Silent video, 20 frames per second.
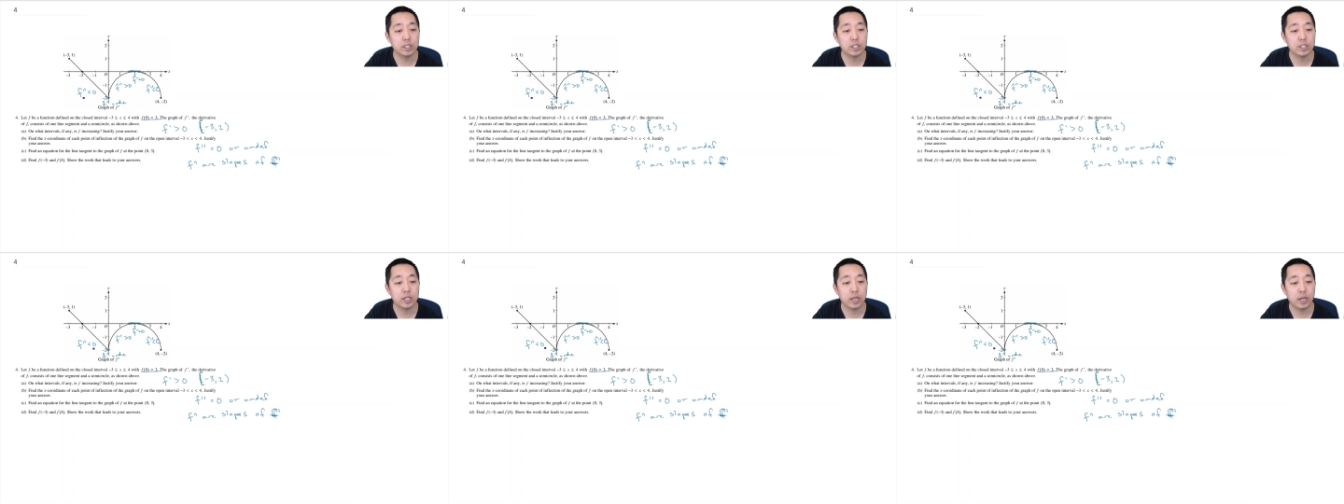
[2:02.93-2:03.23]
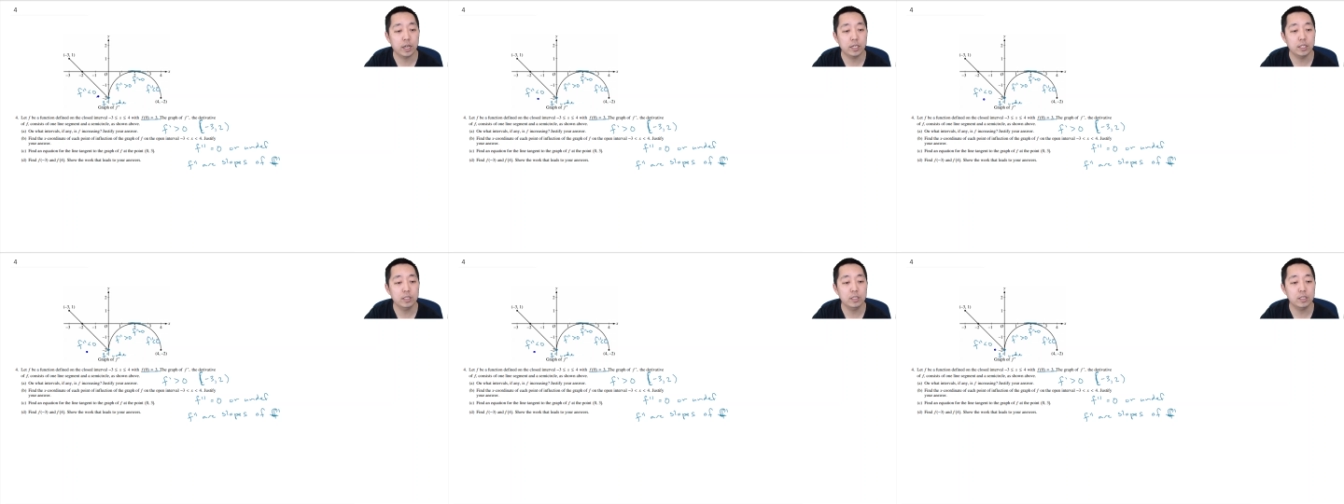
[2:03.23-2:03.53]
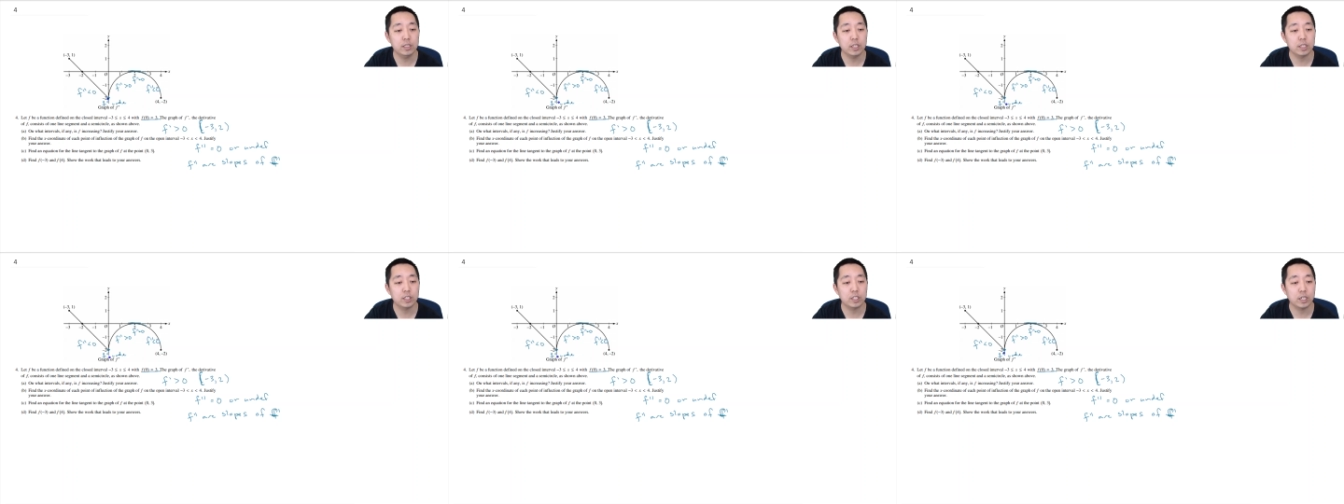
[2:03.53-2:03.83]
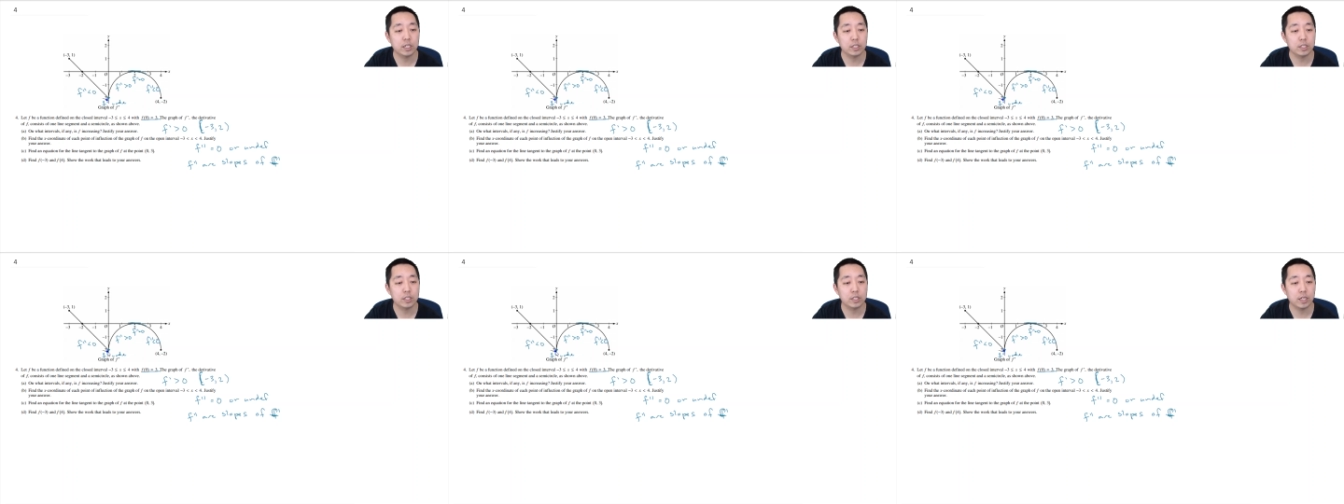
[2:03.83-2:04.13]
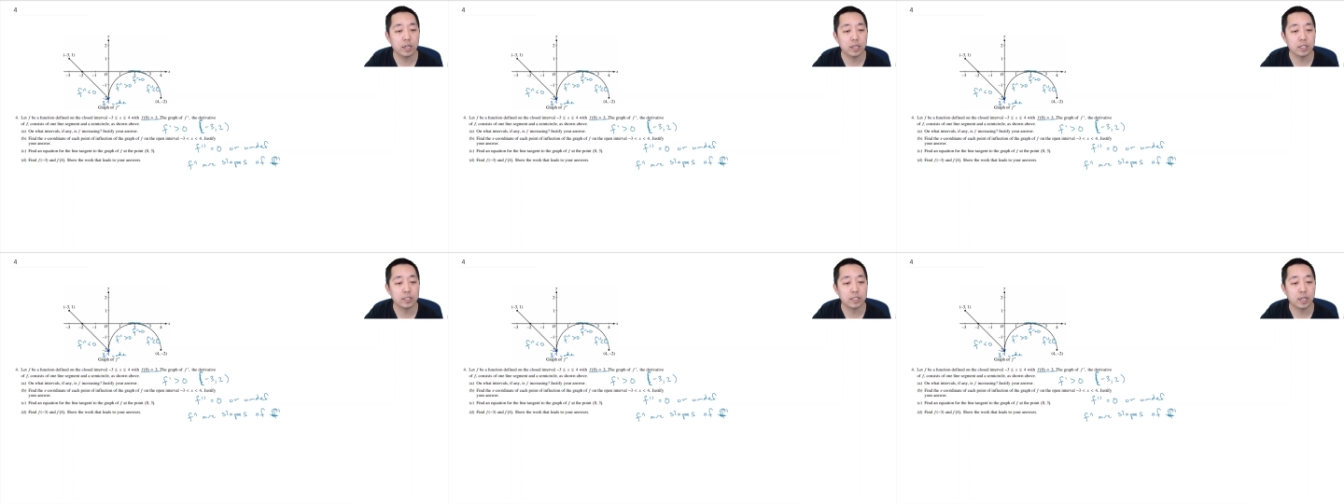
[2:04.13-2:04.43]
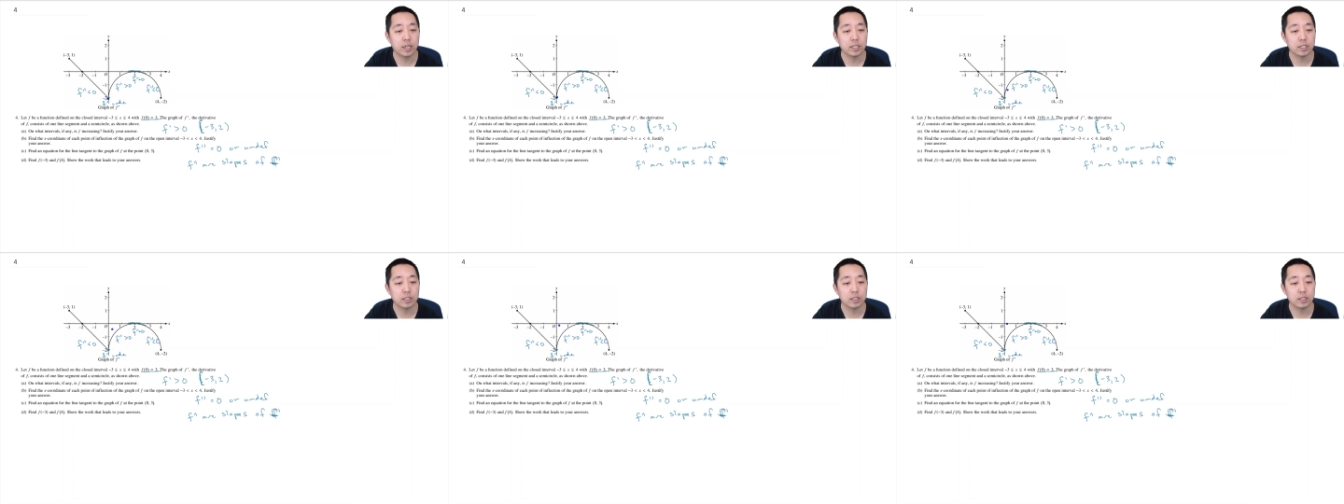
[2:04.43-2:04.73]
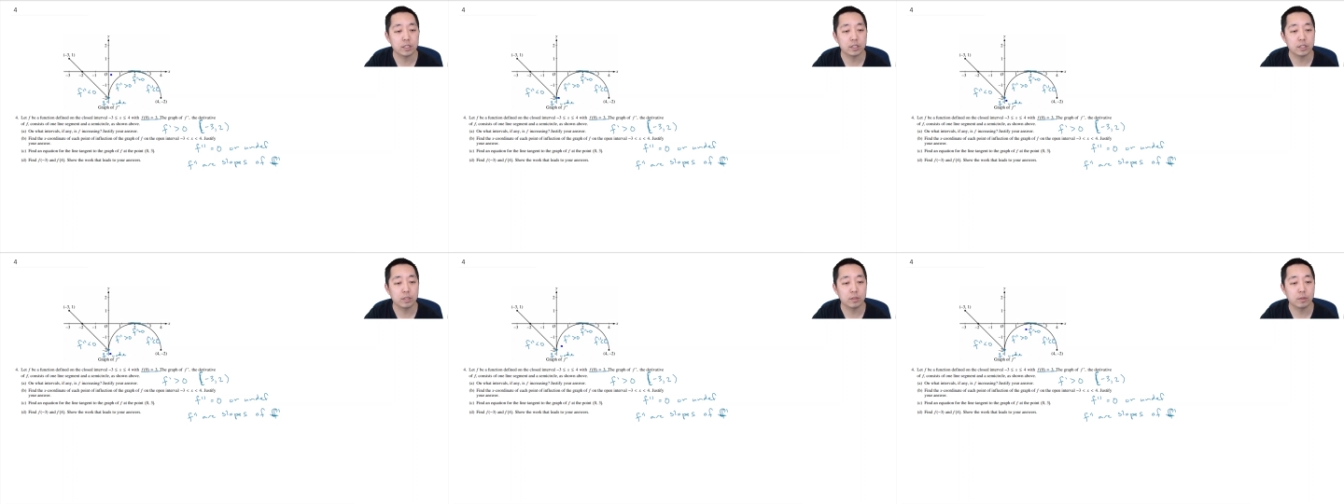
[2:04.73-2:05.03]
signs? It changed signs at
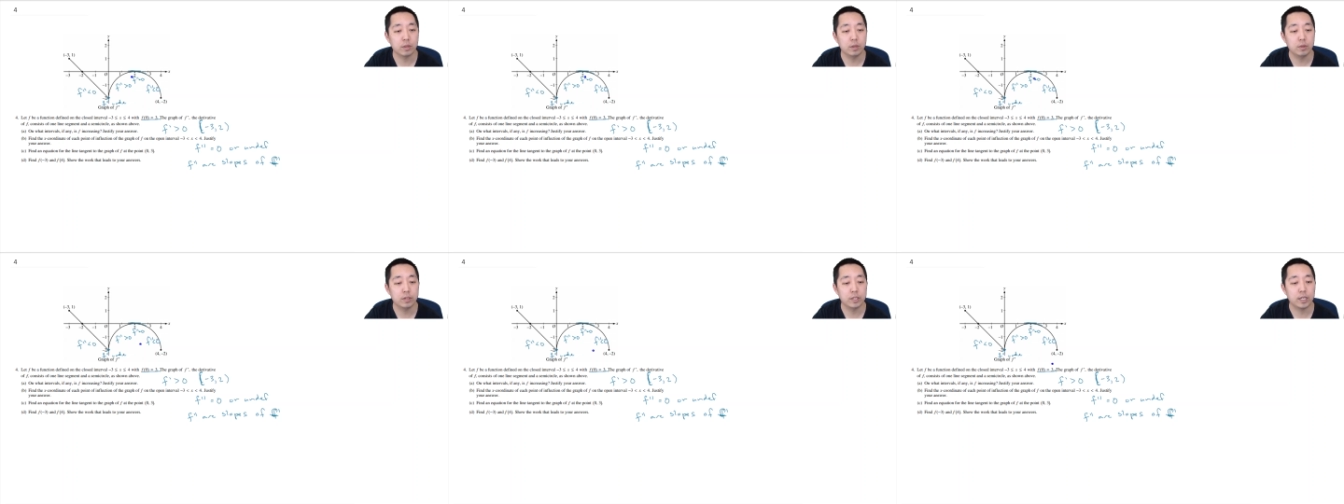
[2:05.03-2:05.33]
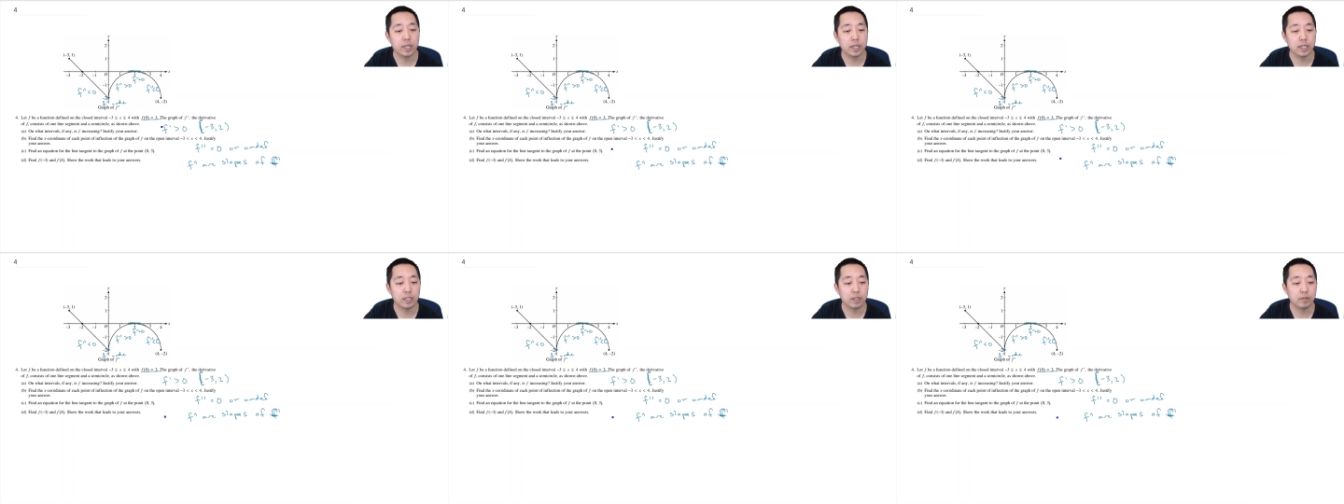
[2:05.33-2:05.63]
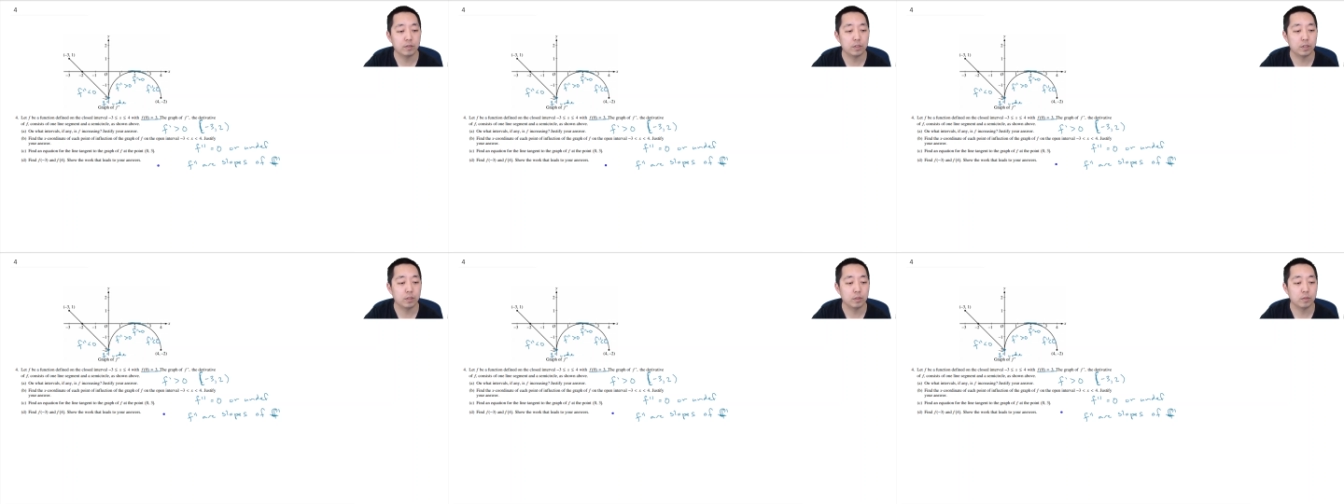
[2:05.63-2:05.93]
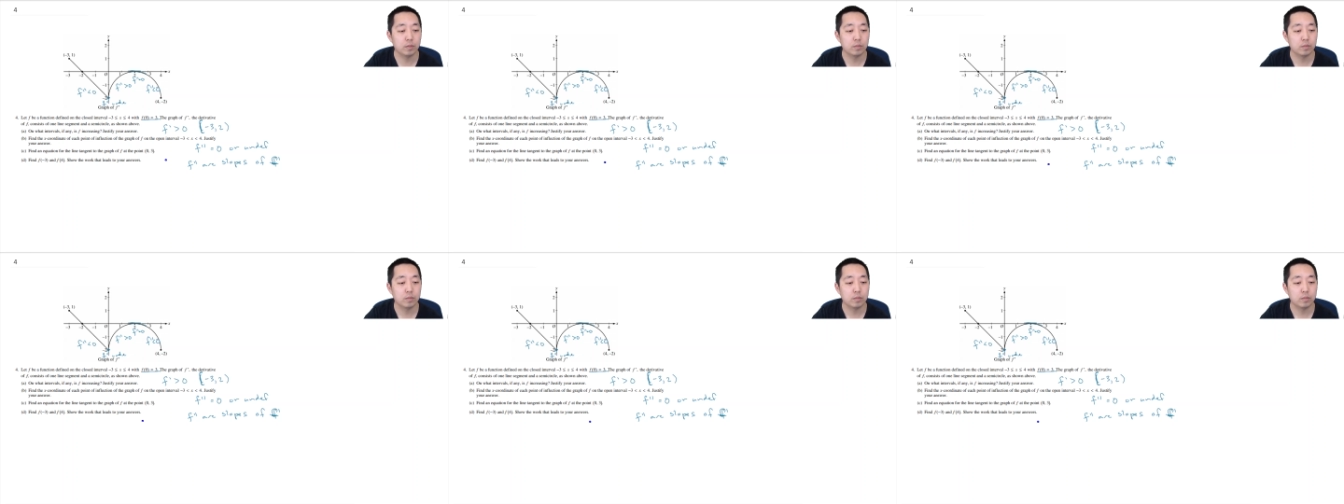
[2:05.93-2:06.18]
0 and negative 2.